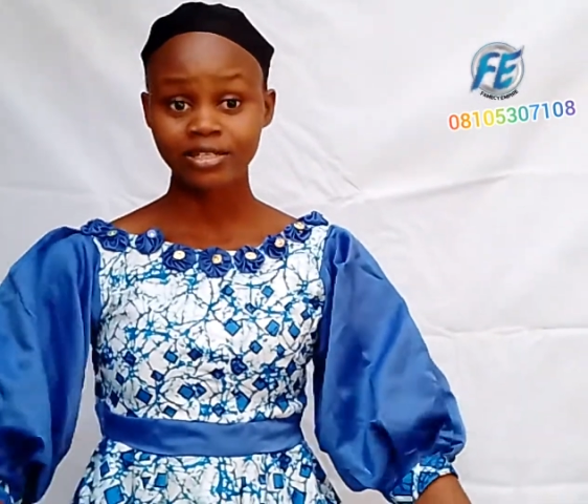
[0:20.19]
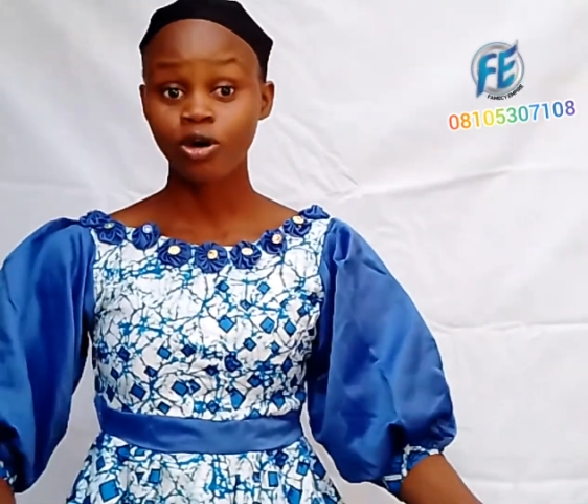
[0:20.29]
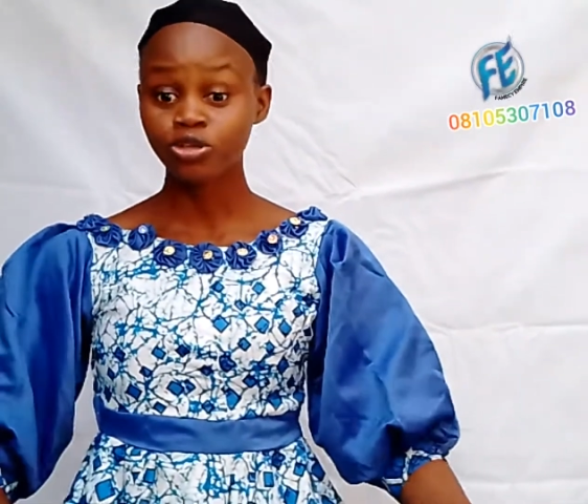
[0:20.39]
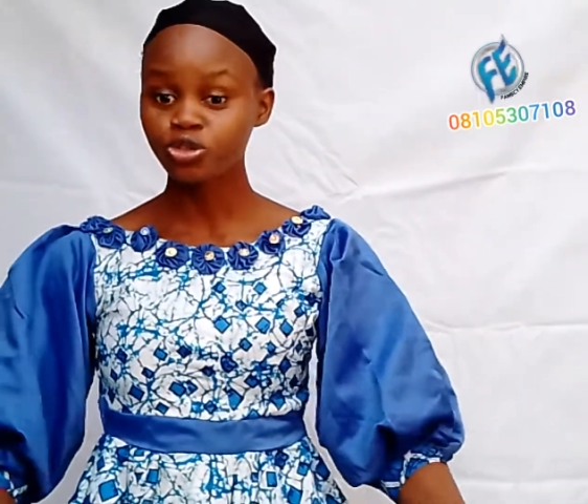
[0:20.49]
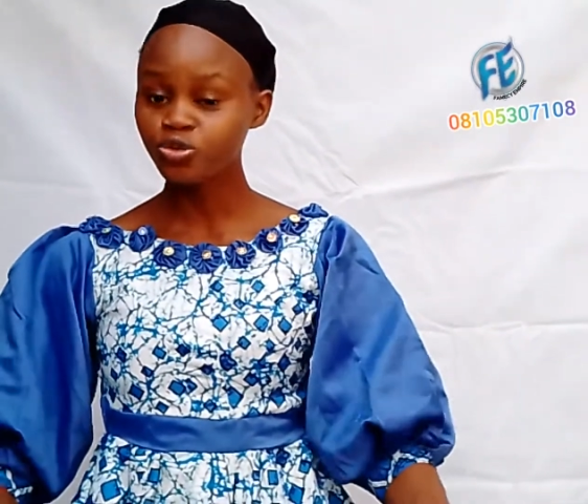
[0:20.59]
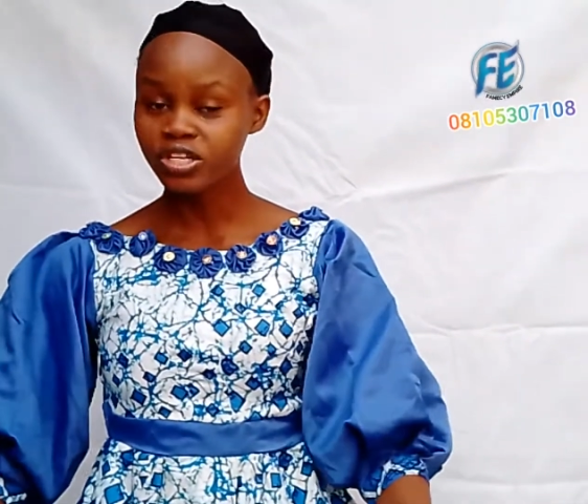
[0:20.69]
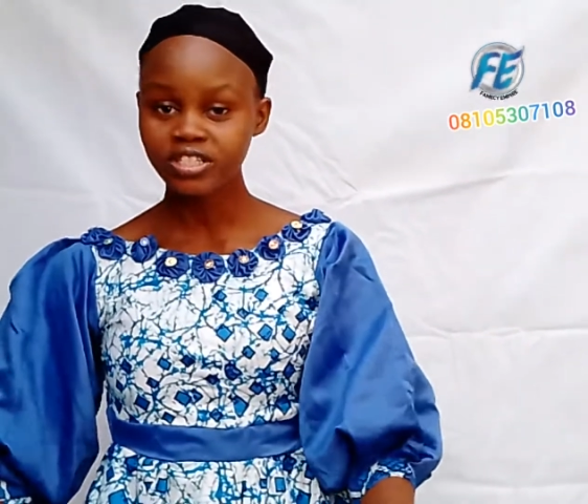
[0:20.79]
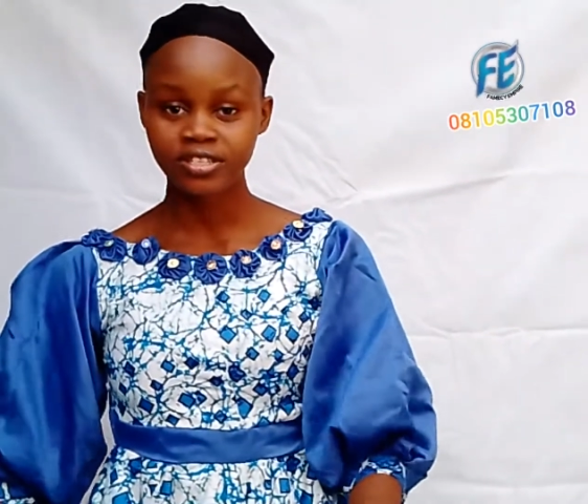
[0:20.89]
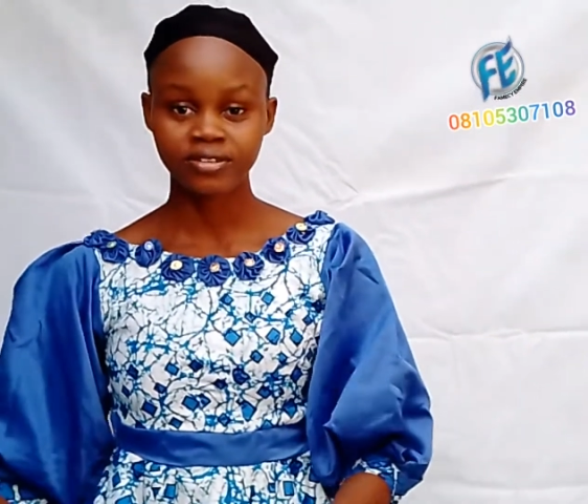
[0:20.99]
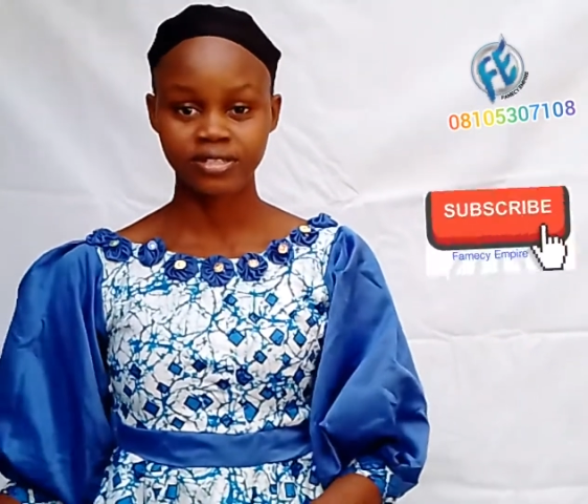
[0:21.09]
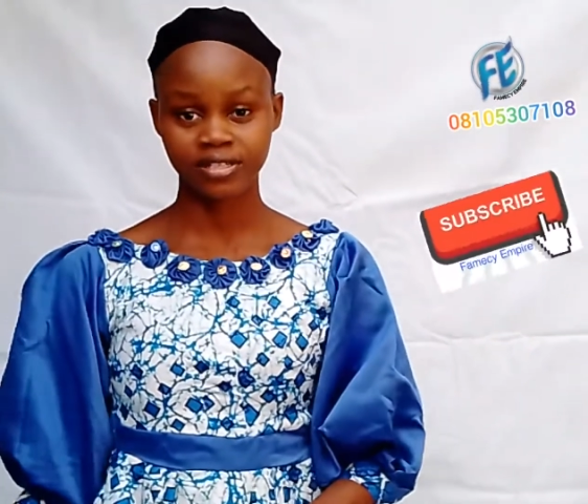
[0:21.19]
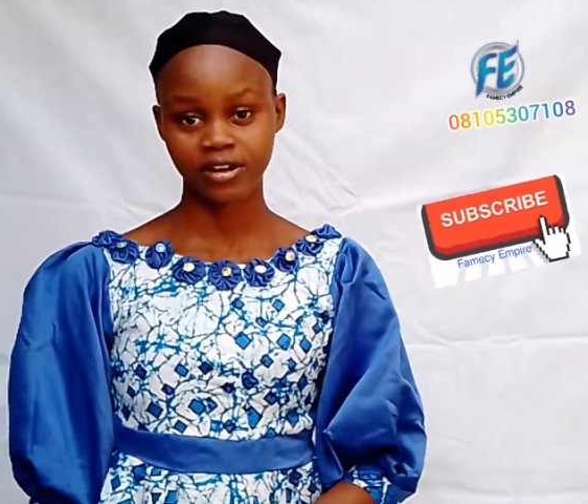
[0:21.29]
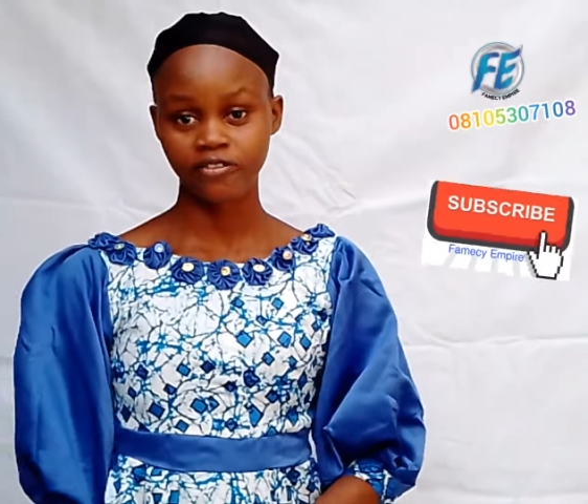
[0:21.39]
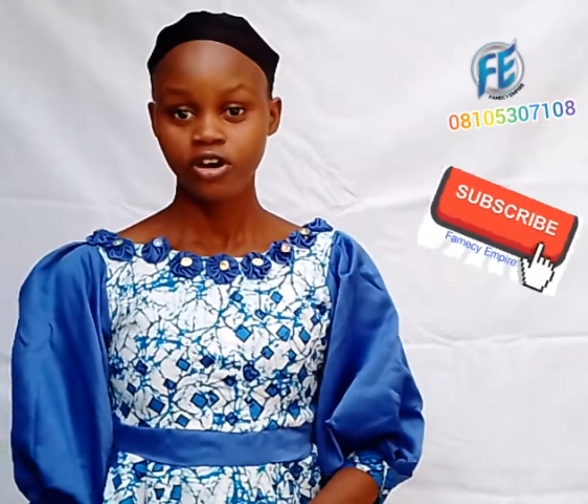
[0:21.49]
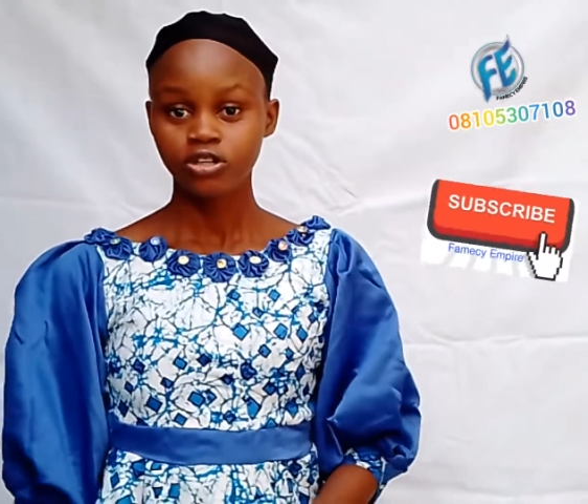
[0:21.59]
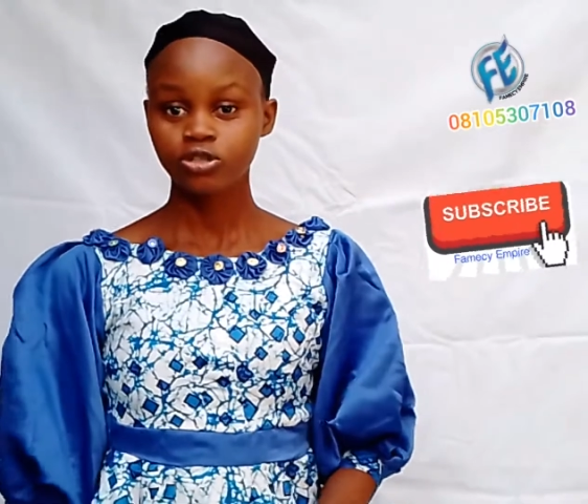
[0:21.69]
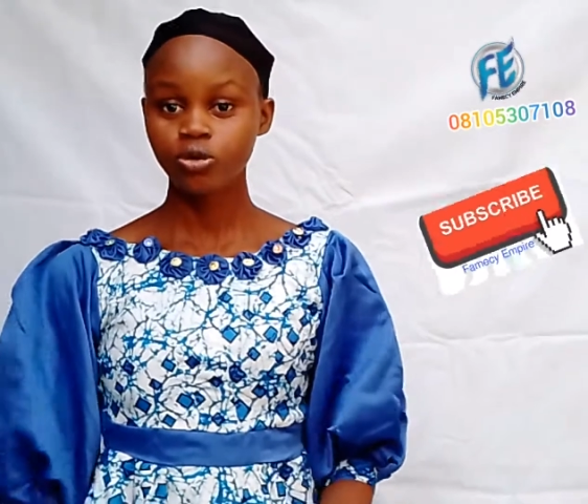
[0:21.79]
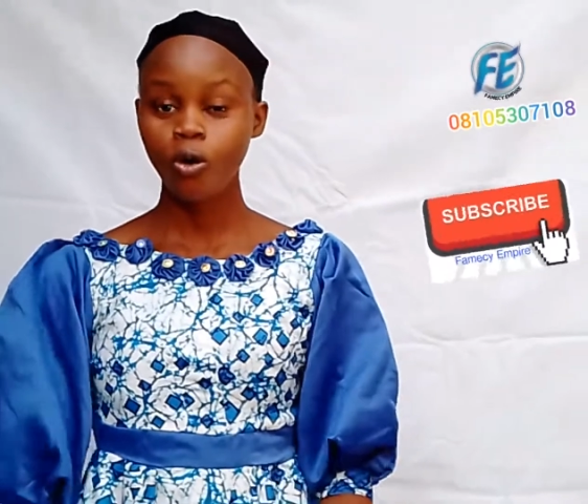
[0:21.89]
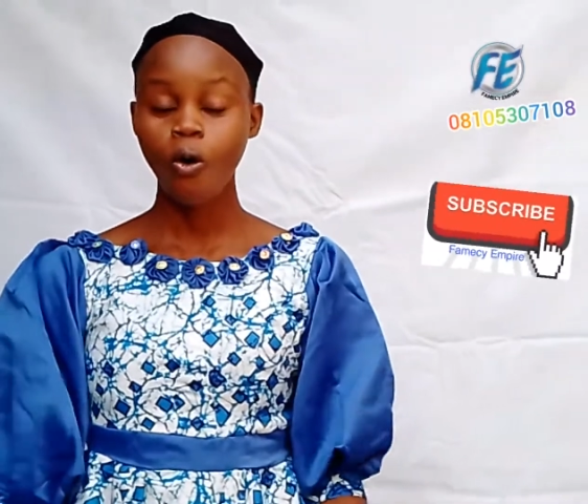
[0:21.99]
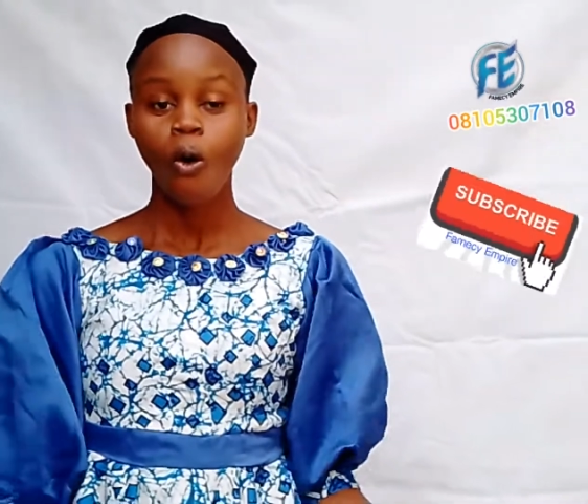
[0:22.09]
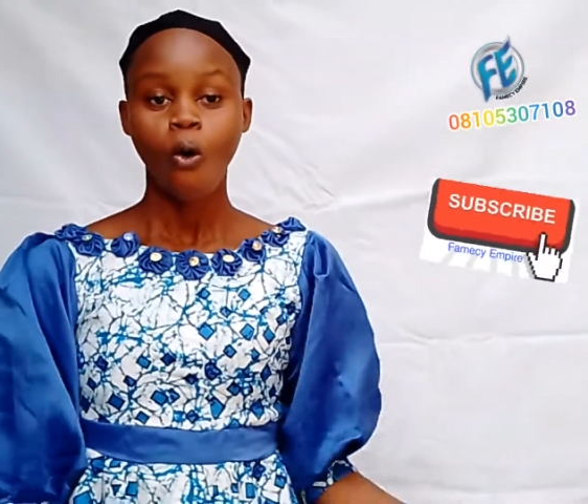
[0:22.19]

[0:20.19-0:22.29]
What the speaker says: on do it yourself. So